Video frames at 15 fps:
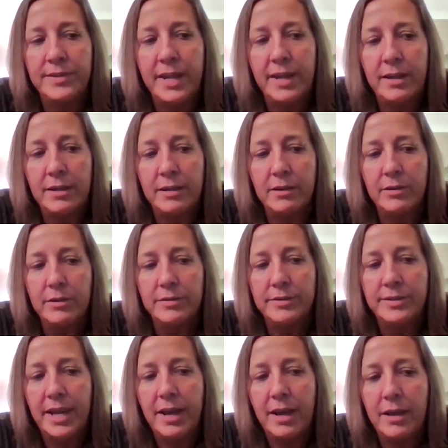that her
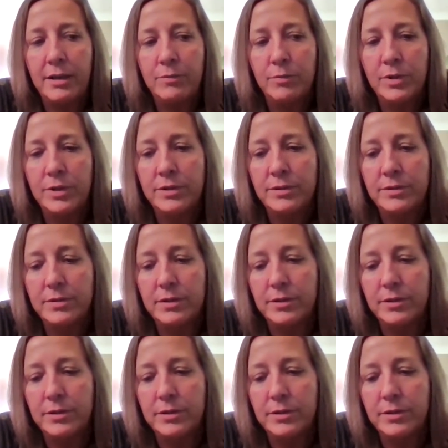dad was